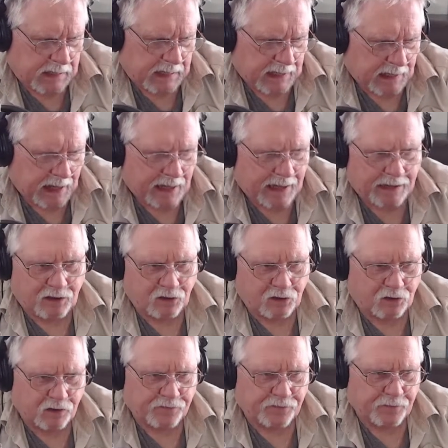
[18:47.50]
Kyle
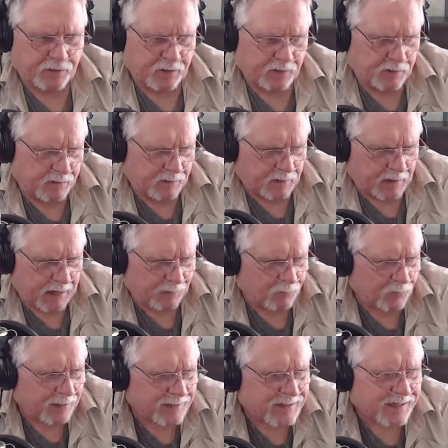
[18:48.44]
Griffin.
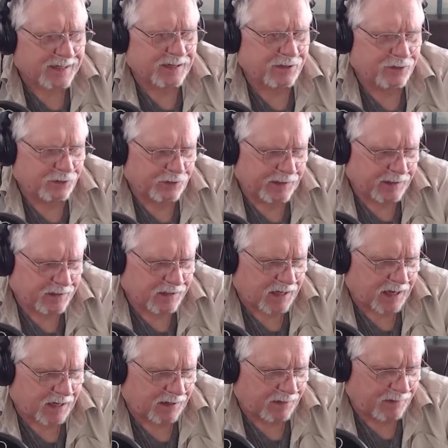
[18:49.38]
What does he do?
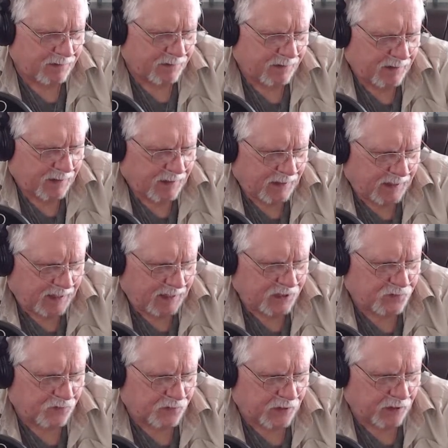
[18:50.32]

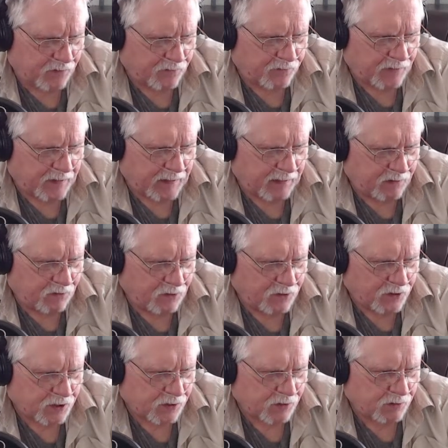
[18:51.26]
He's verified and all
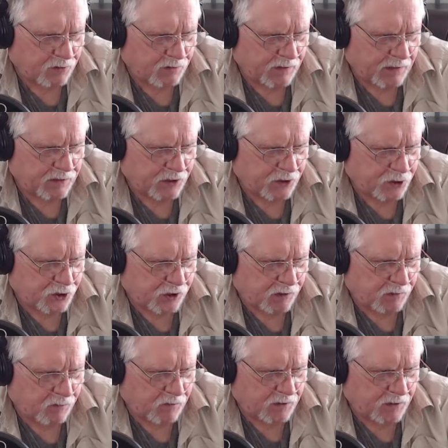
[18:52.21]
this other crazy
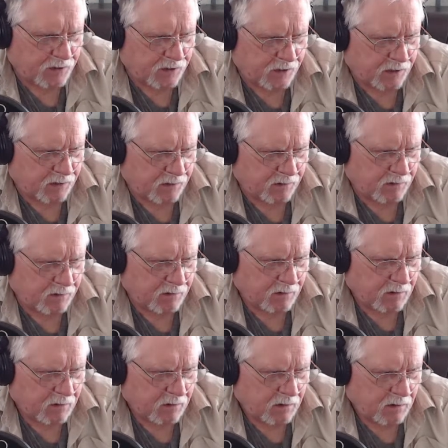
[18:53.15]
shit. What is he?
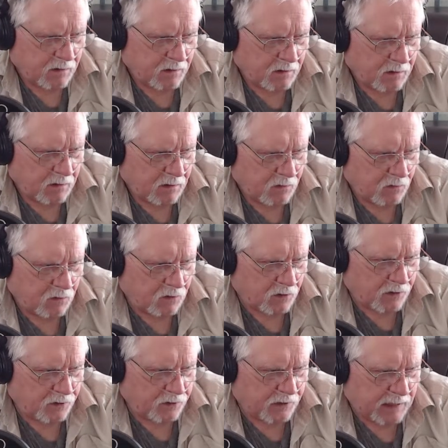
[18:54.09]
What
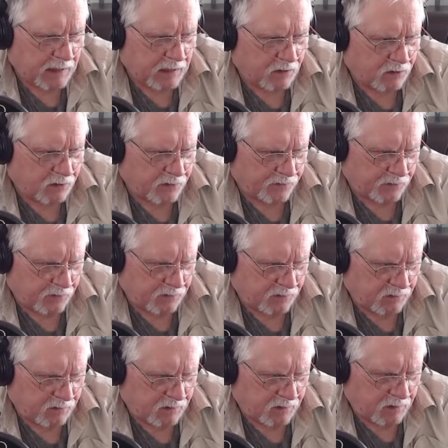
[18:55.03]
are you, Kyle Griffin?
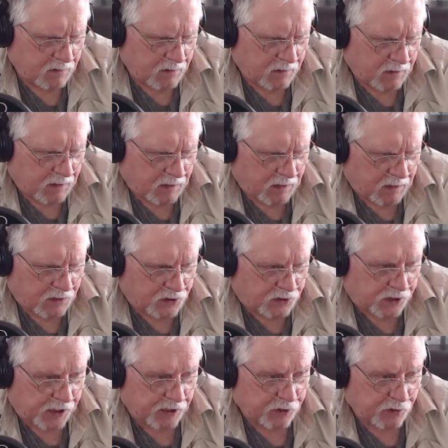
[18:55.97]

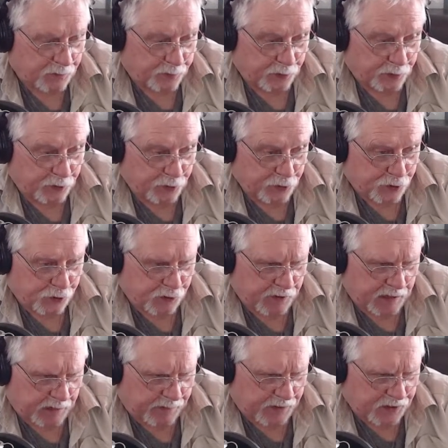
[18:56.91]
Senior producer,
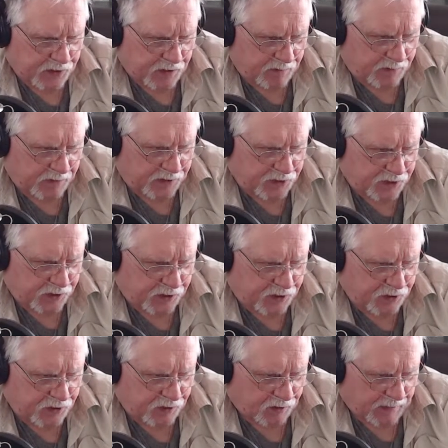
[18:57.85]

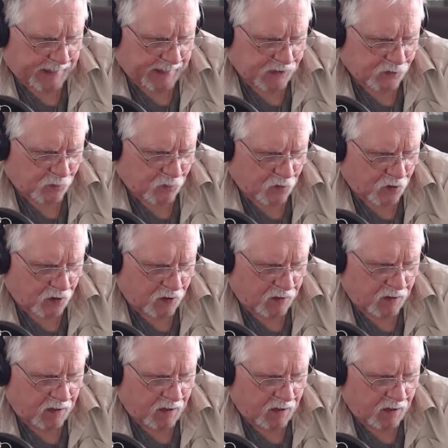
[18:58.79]
MSNBC's The Last Word.